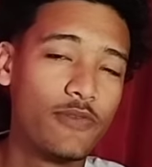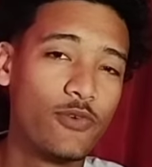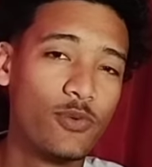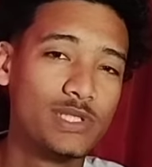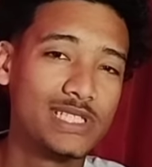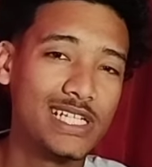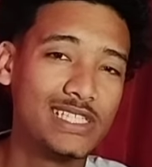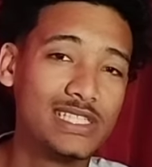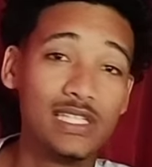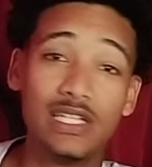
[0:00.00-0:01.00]
performance
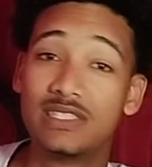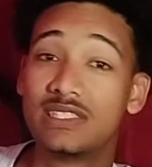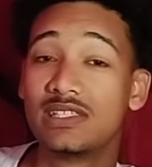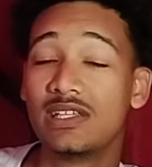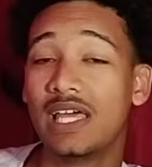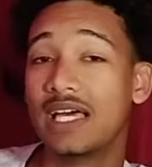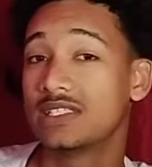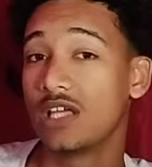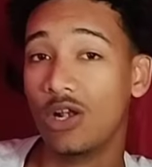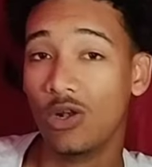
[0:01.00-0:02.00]
rating it still
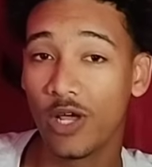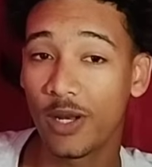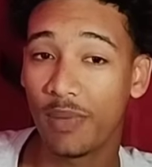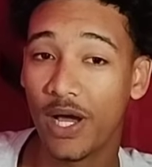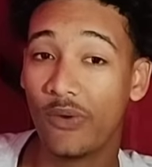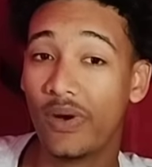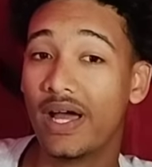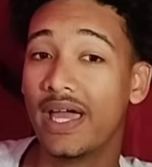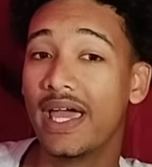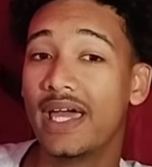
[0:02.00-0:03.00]
has a lot of
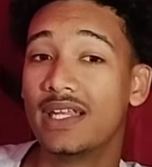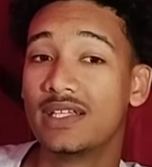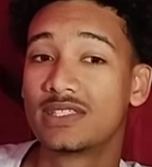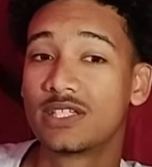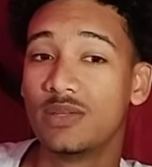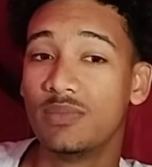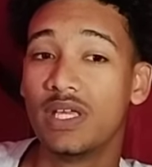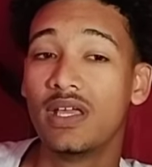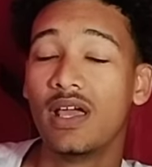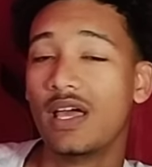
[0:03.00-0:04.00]
power, and it's gonna
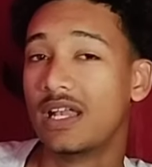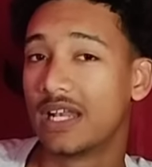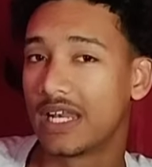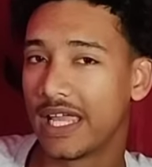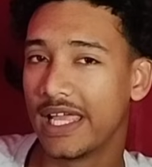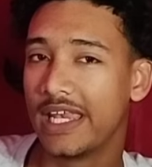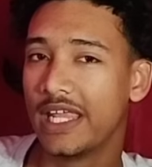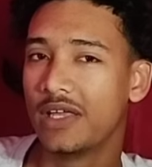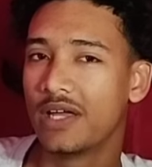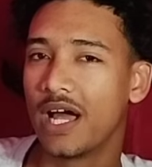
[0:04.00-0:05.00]
be
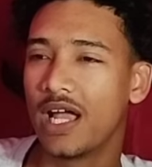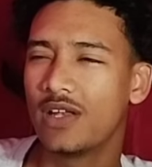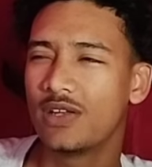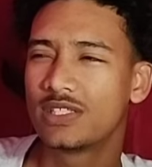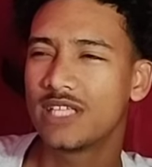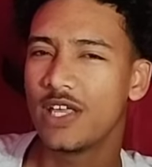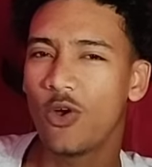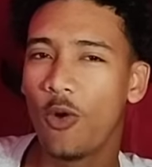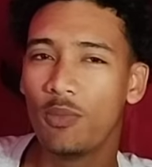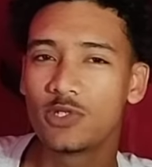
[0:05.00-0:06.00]
really, I'd say,
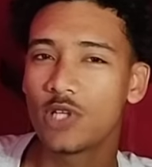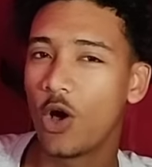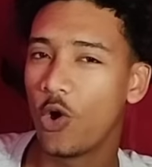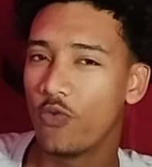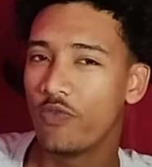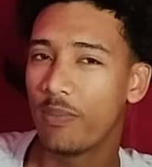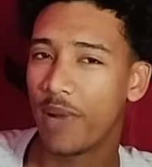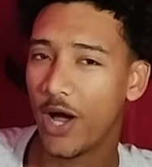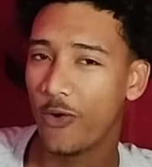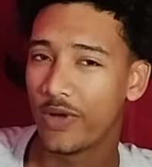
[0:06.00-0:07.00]
almost
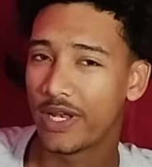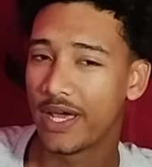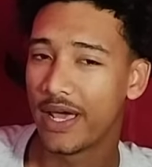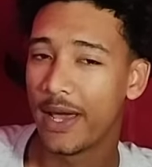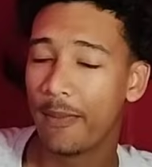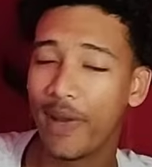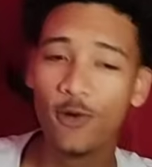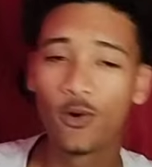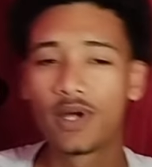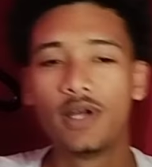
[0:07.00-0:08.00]
overpowered. But
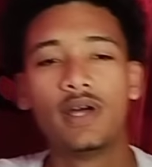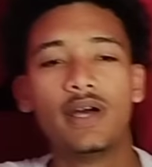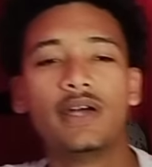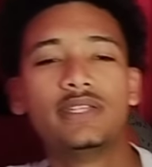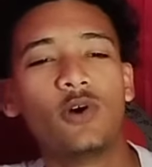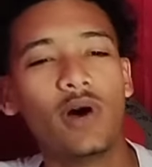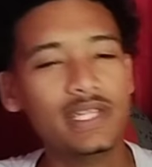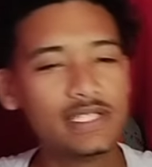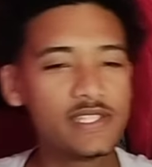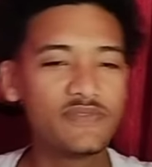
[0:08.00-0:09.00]
look, the
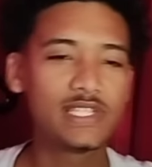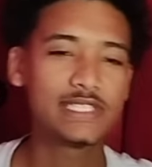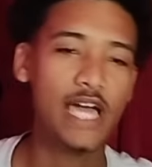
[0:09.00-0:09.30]
Honda Civic